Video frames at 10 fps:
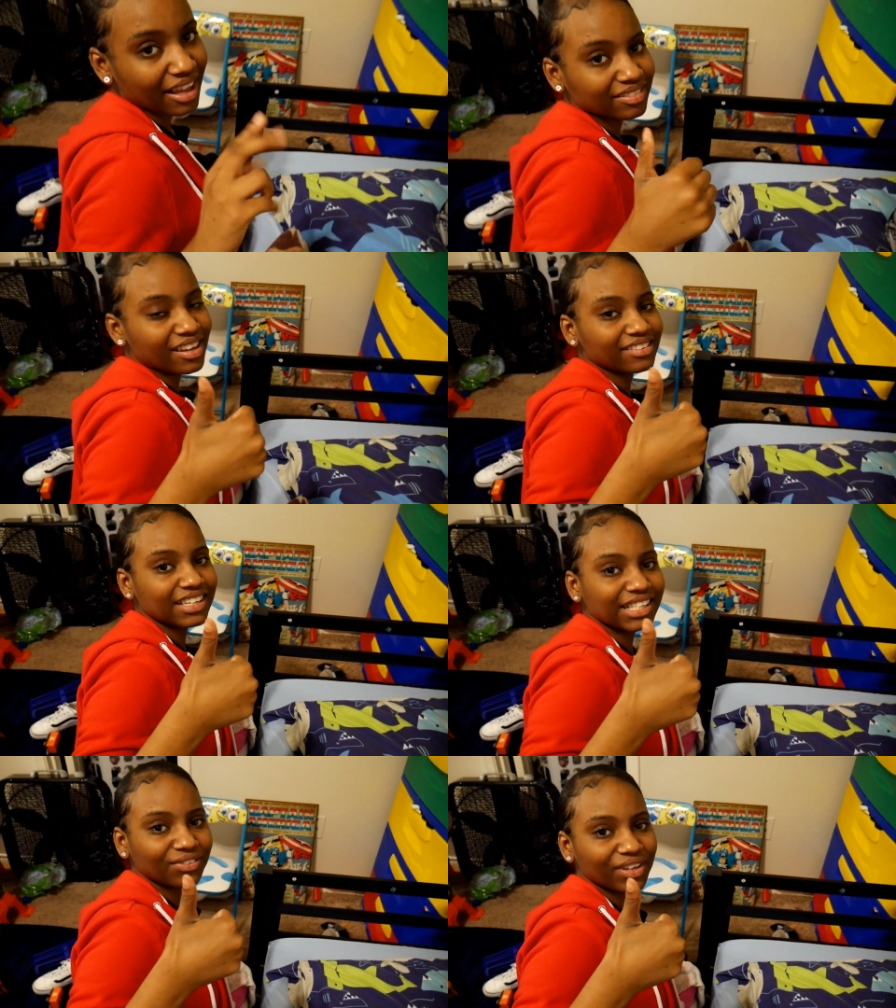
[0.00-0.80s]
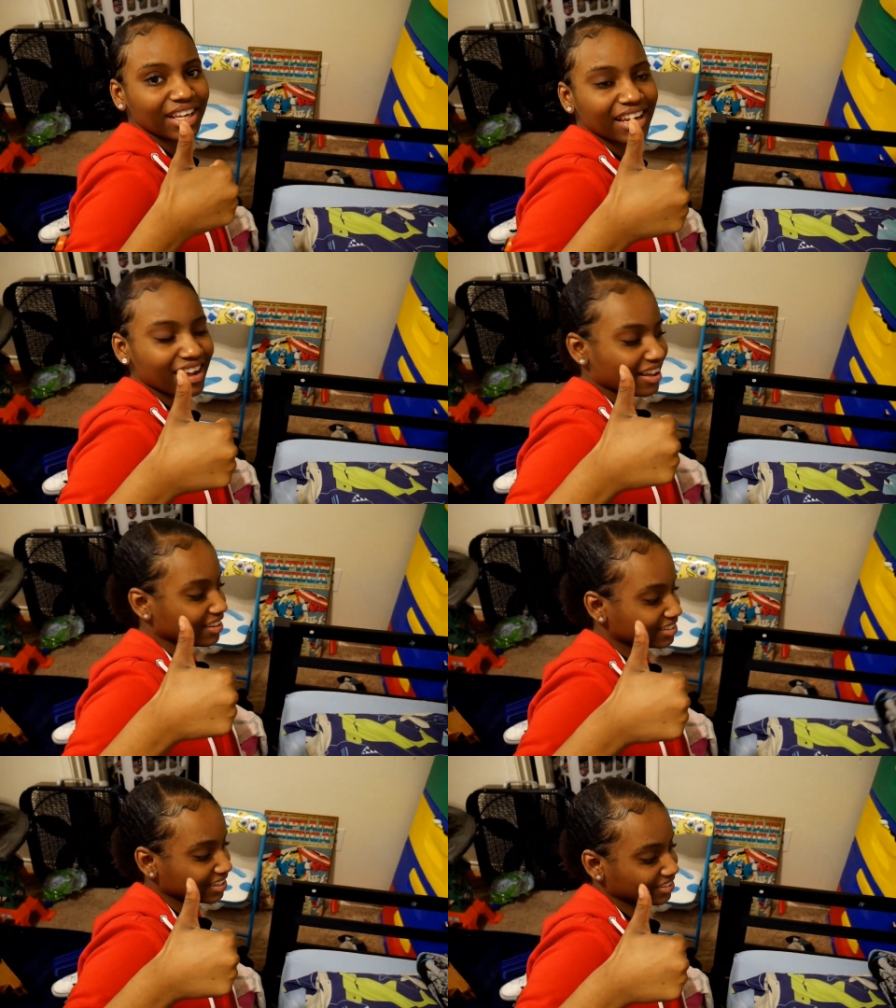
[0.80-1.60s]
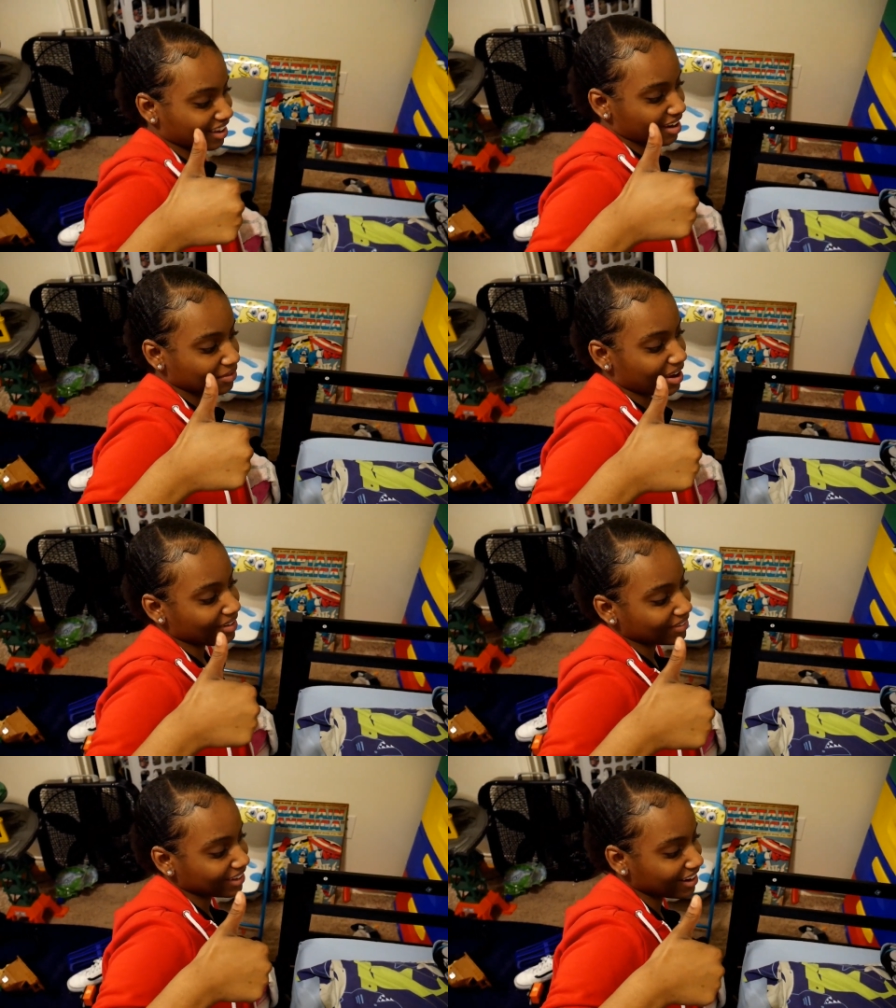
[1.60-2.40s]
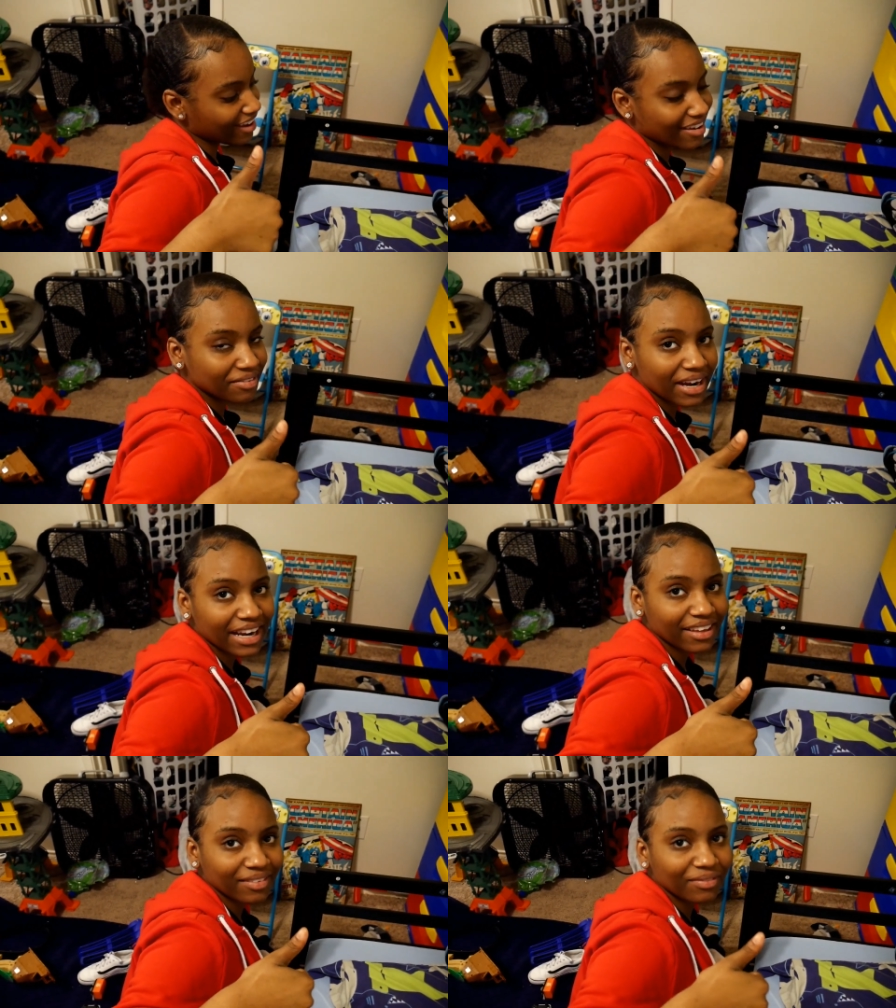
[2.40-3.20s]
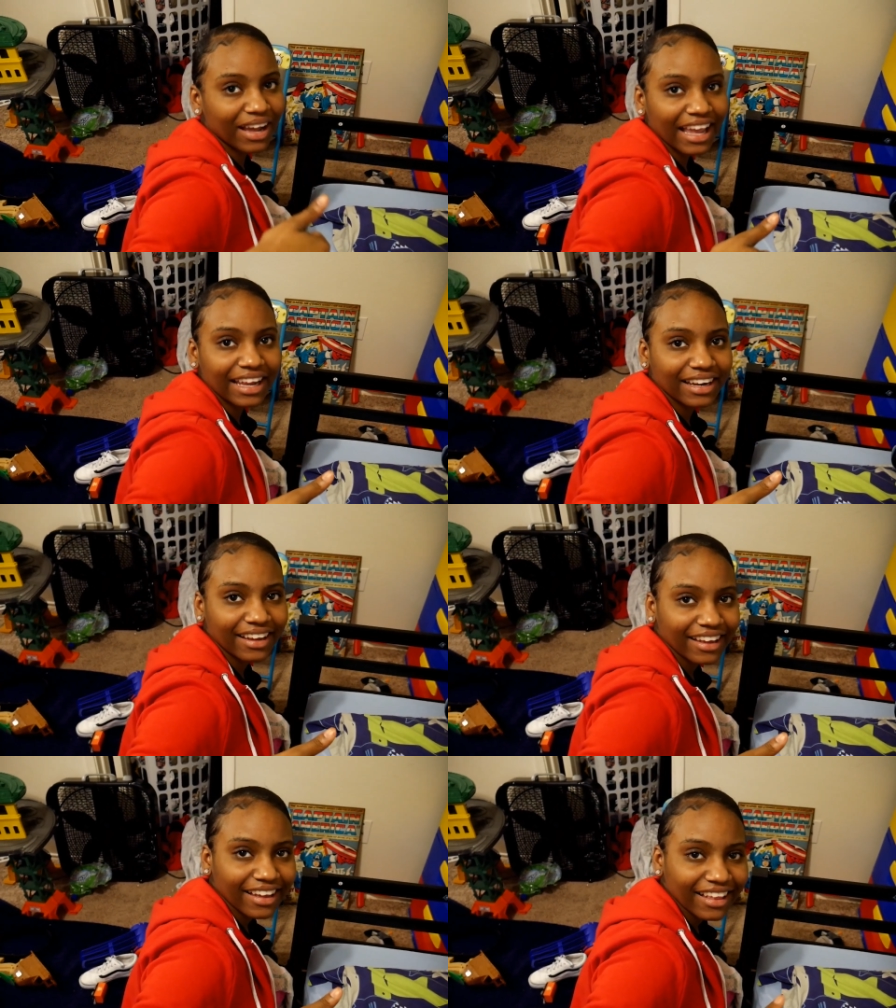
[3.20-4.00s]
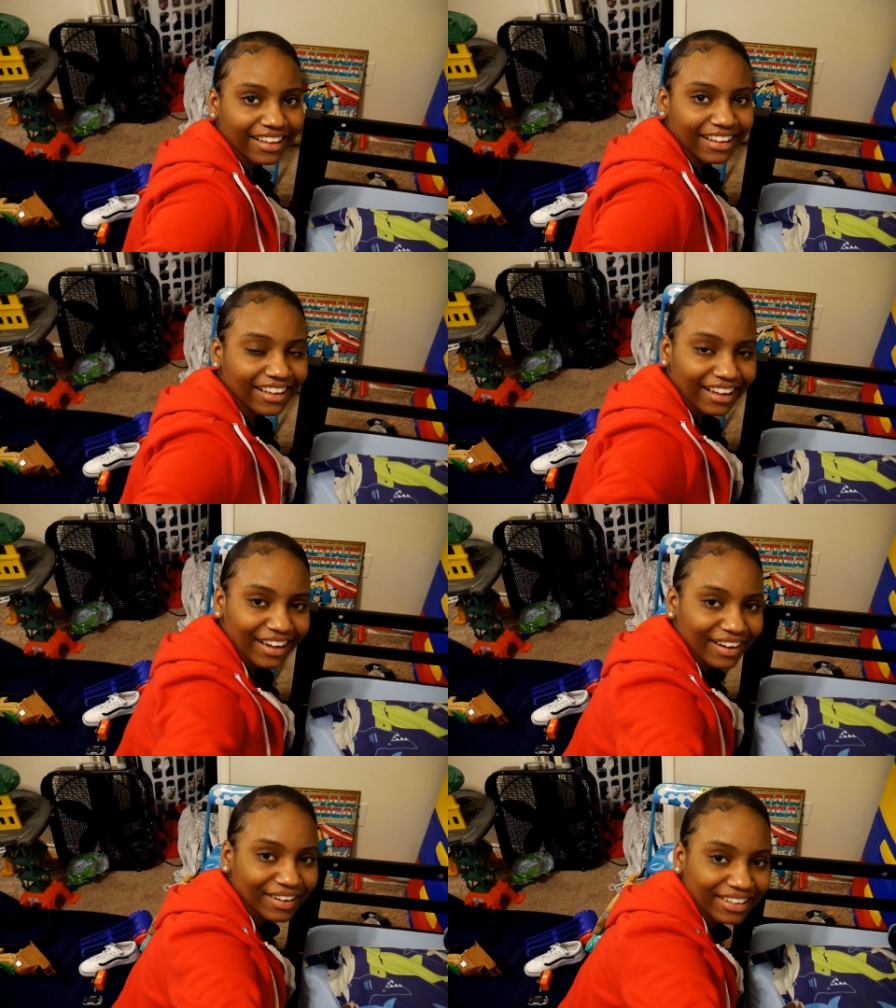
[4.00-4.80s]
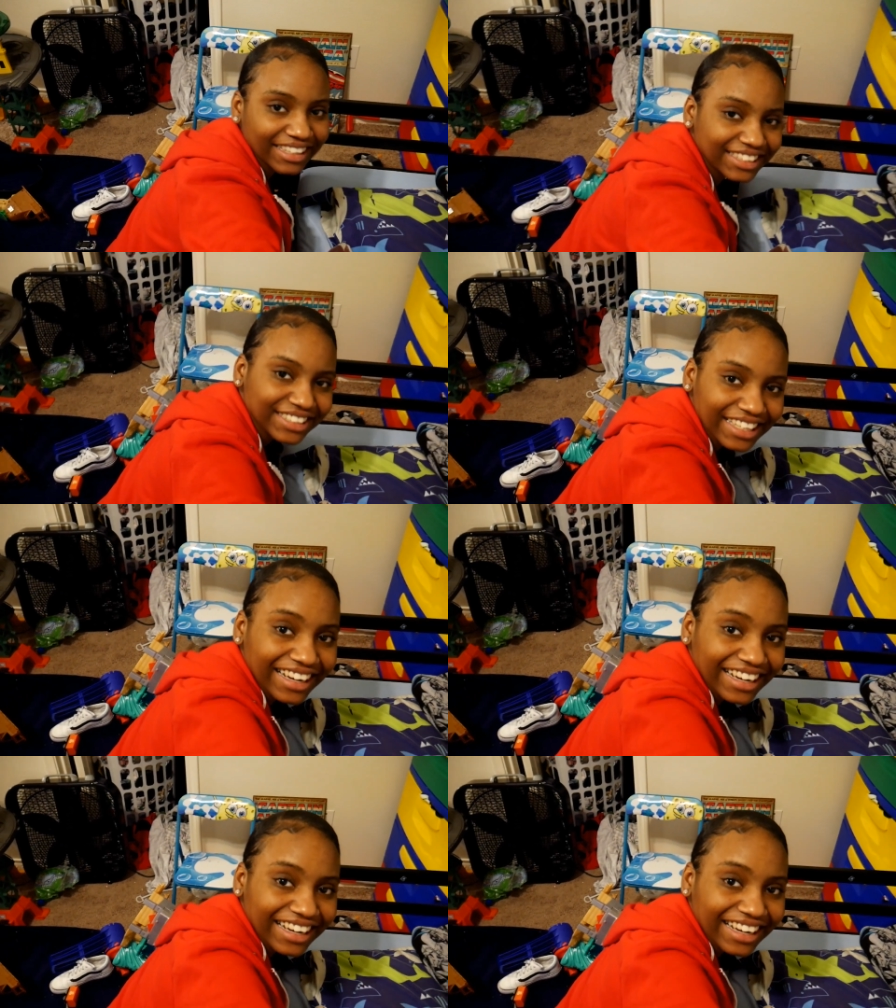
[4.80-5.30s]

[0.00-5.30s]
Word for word: up this video. Subscribe if you haven't already. And share everywhere. Oh,